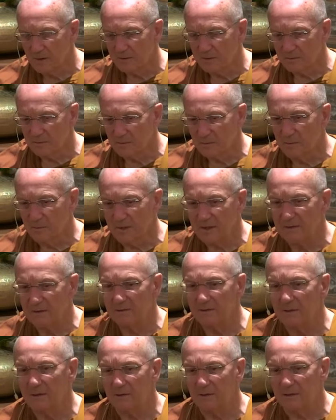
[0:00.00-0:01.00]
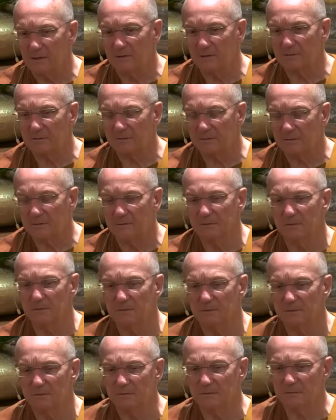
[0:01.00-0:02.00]
the way the heart
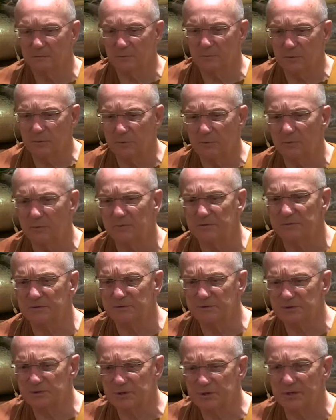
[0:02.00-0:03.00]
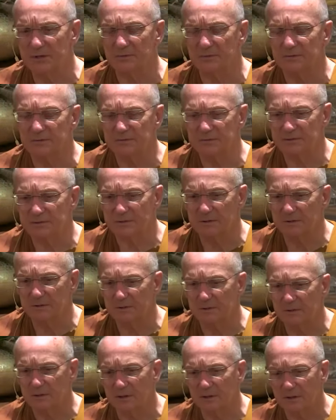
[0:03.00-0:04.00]
moves and shifts,
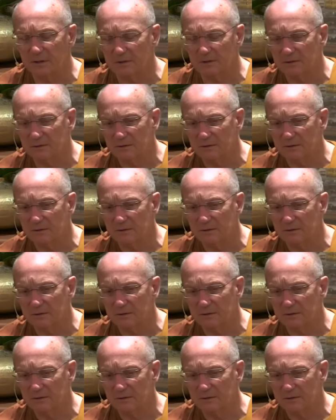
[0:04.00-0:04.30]
and